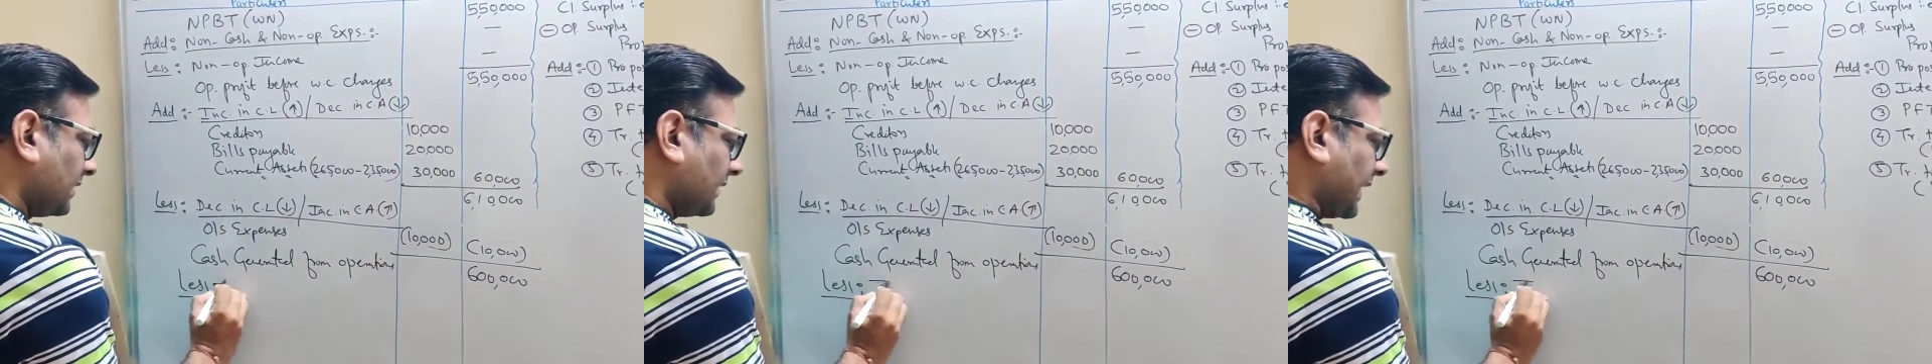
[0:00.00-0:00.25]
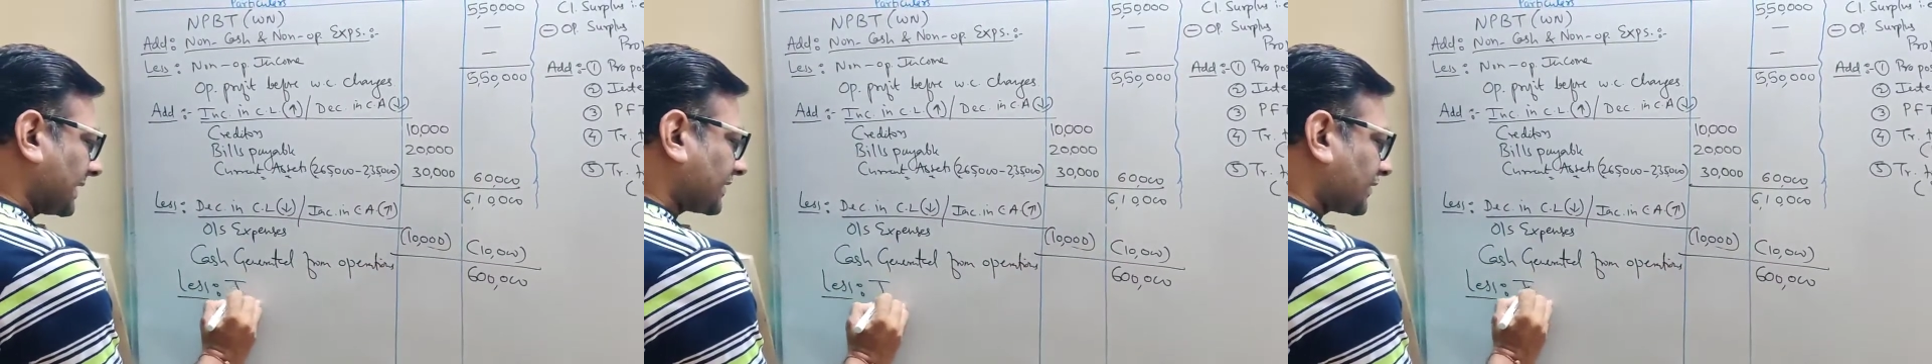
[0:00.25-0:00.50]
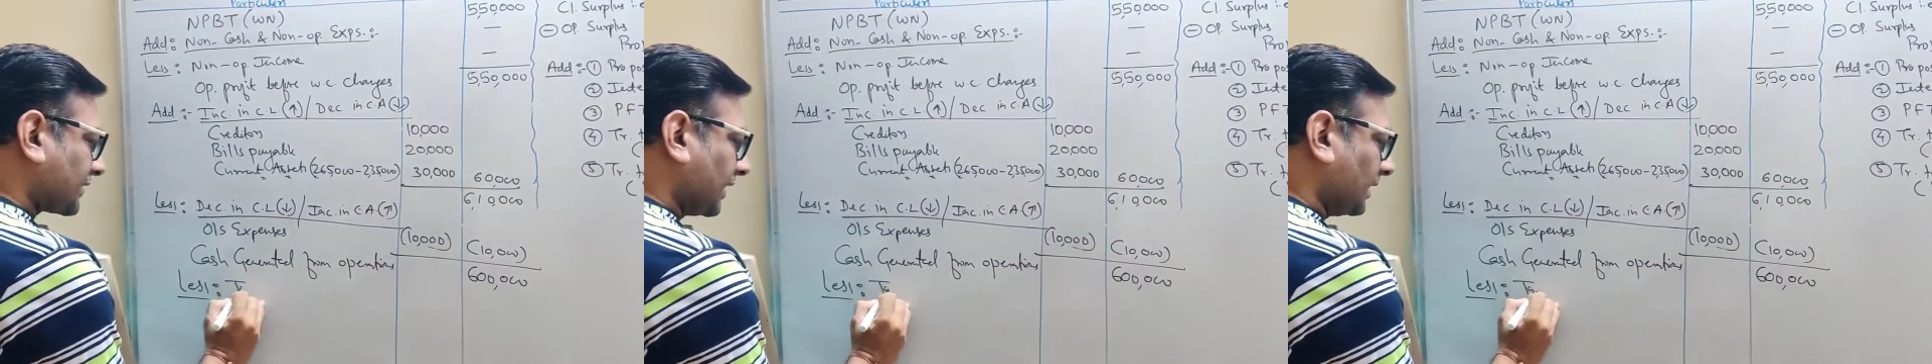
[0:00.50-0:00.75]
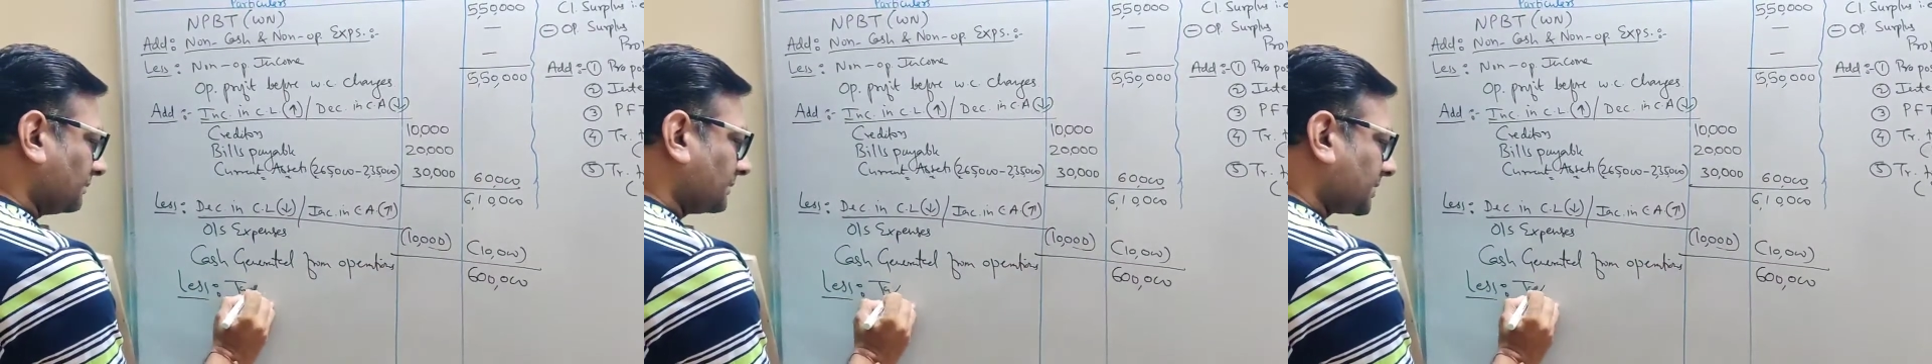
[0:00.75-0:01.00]
Next
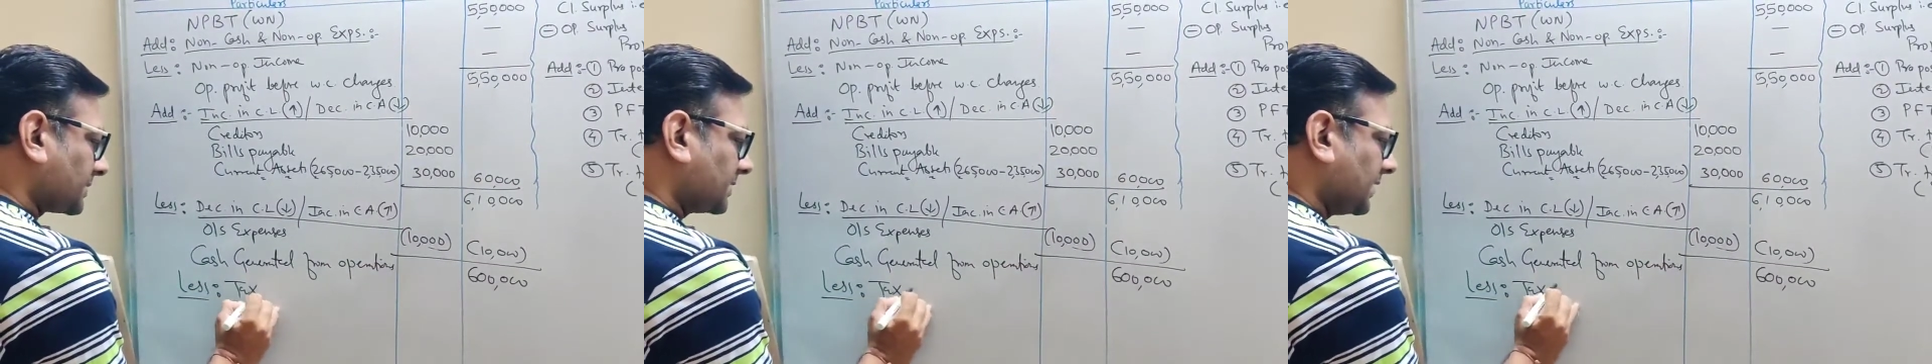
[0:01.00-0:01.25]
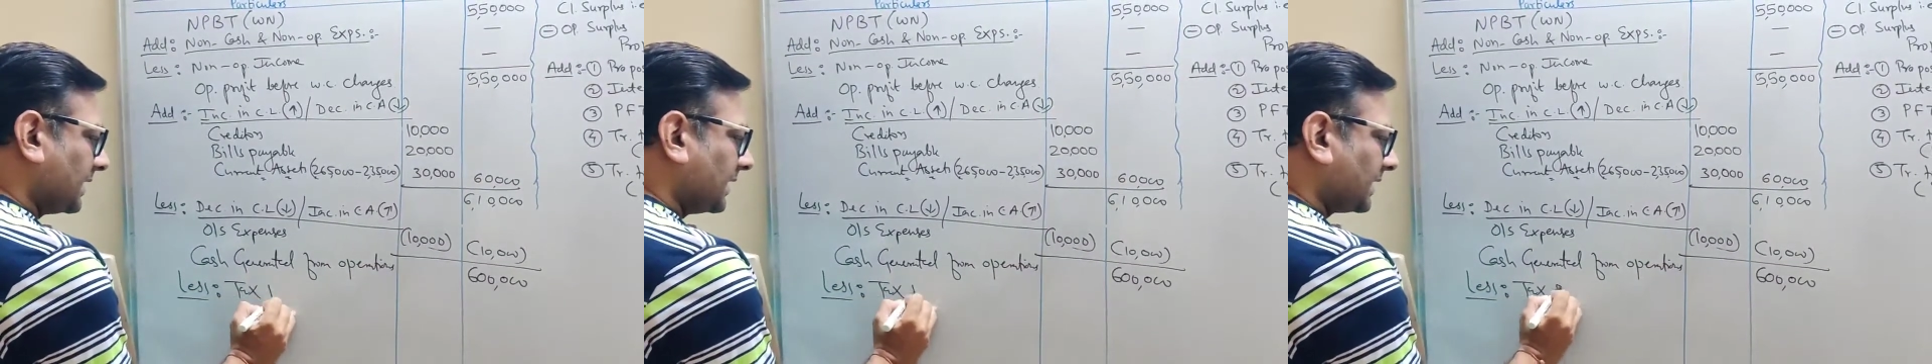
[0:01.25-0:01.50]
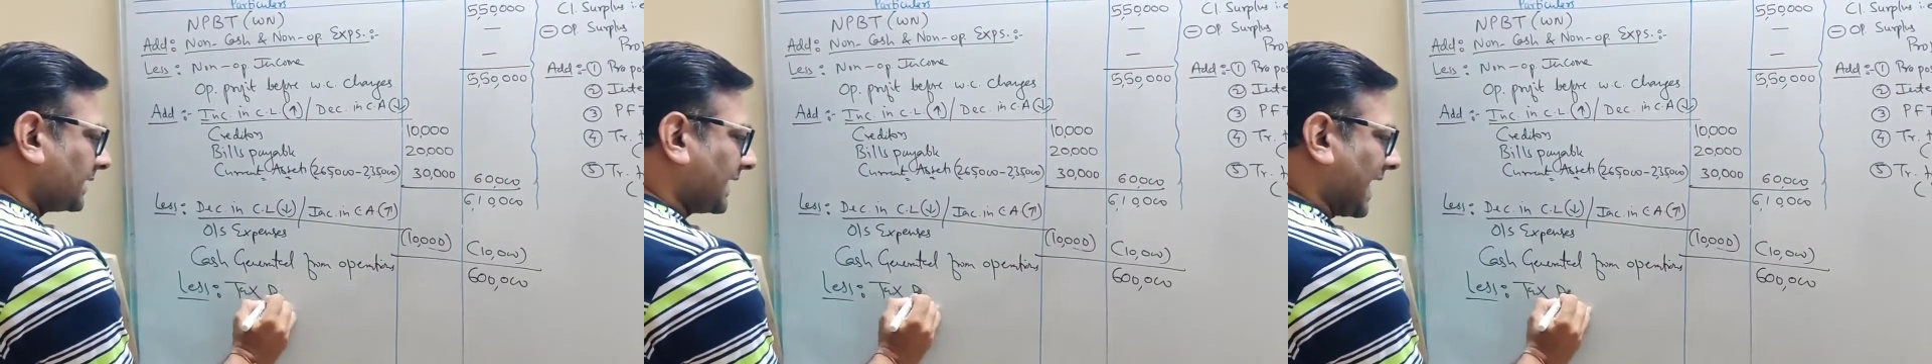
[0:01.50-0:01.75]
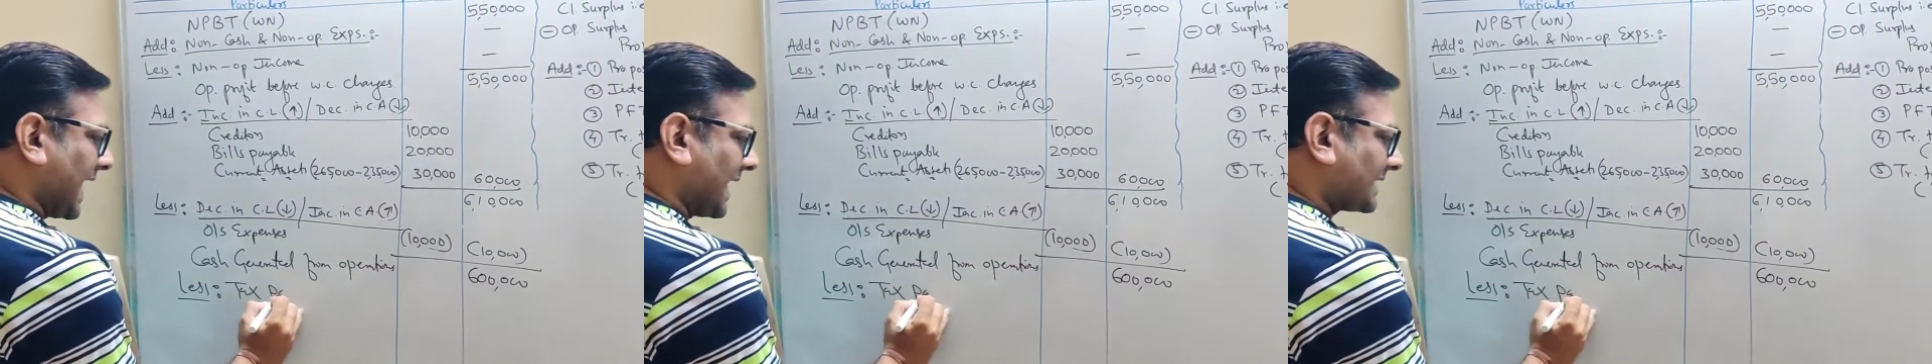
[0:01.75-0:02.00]
comes
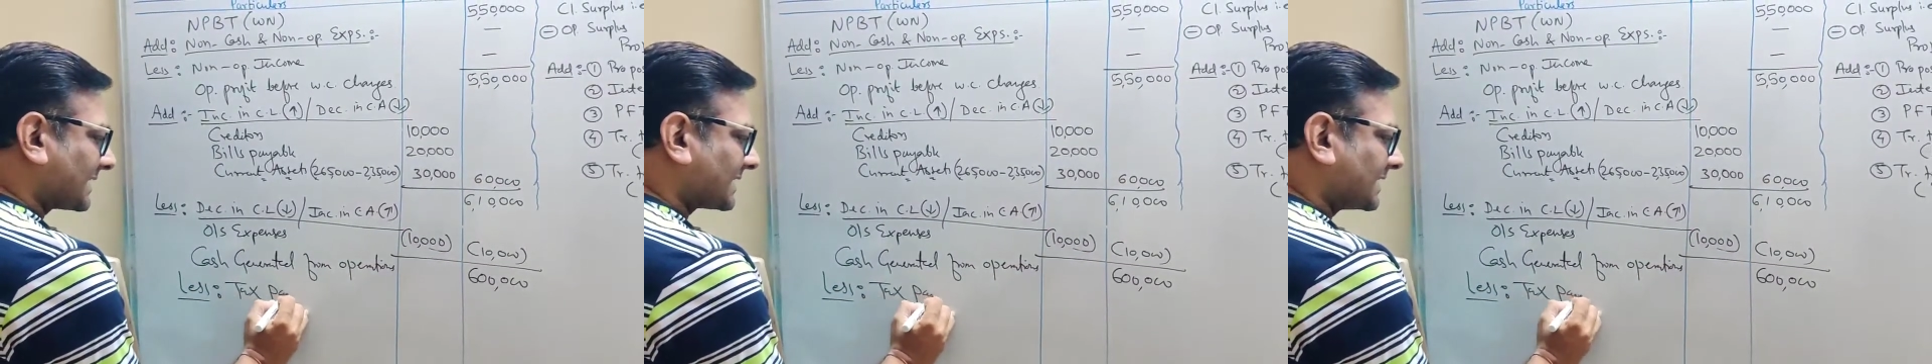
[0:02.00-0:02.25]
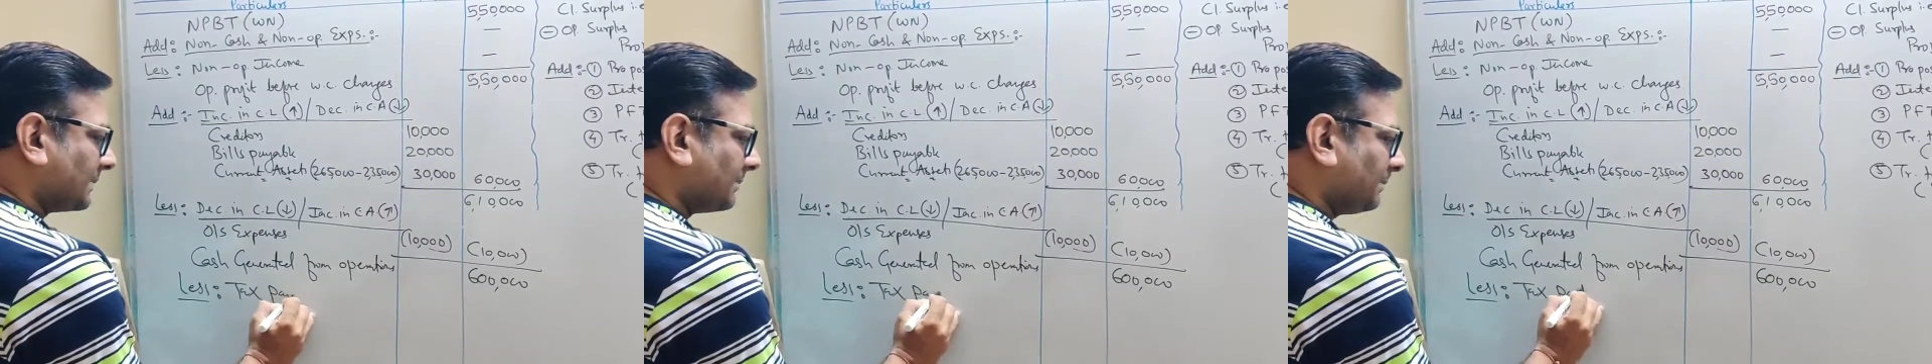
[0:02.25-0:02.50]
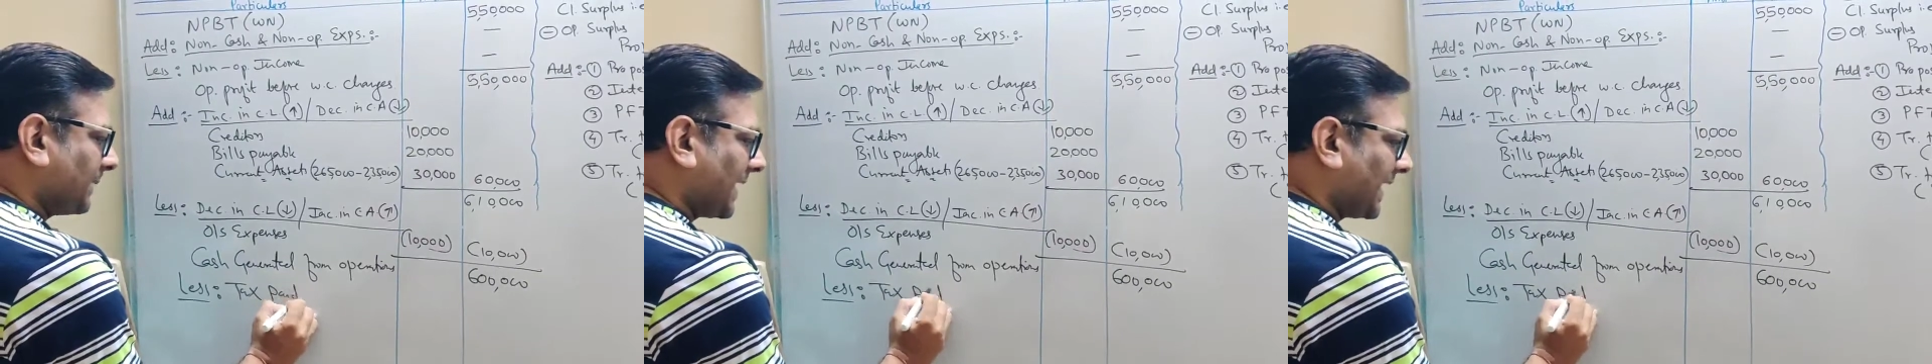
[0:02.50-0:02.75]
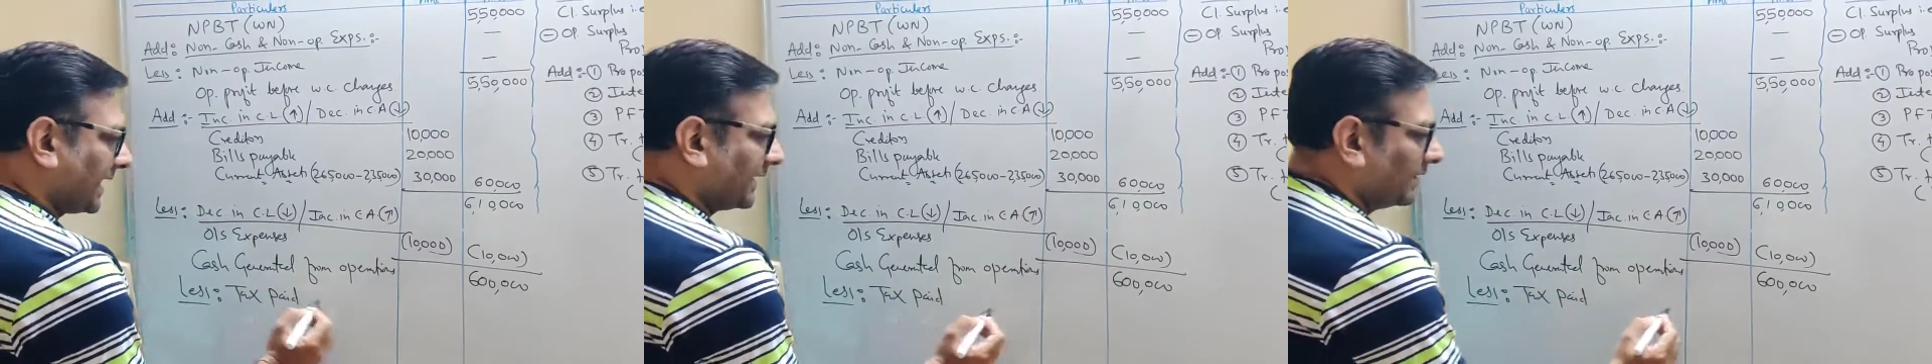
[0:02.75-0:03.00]
tax
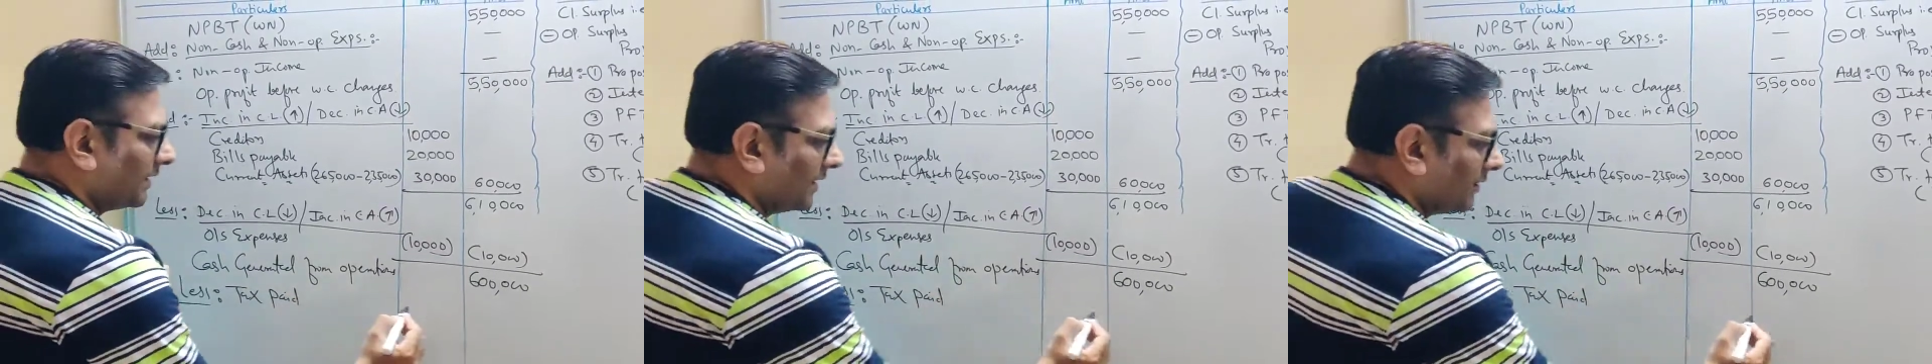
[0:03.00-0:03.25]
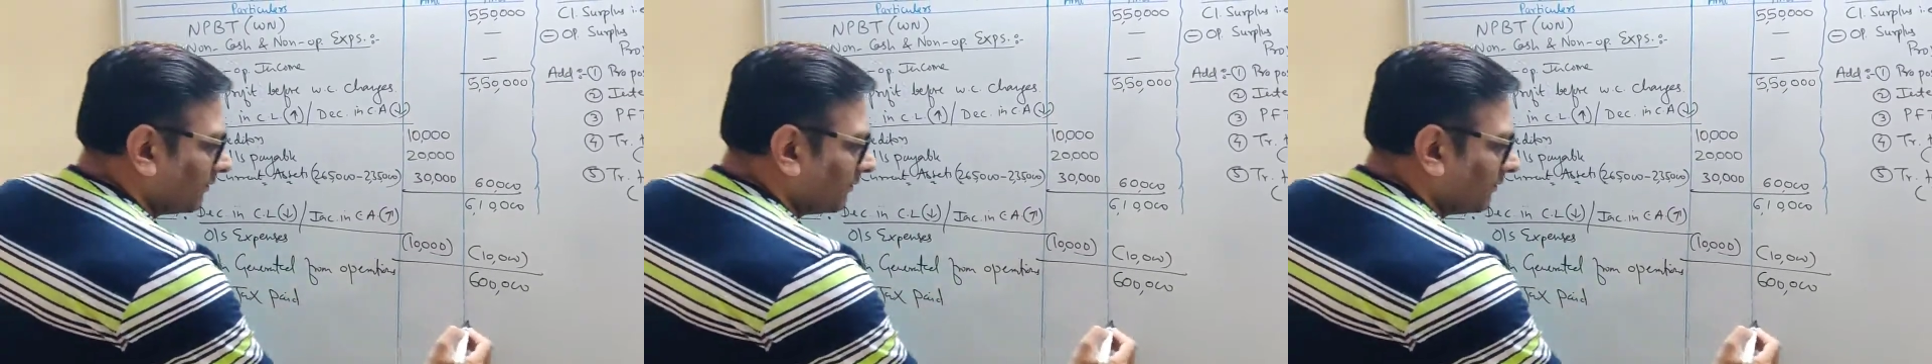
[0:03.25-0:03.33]
paid.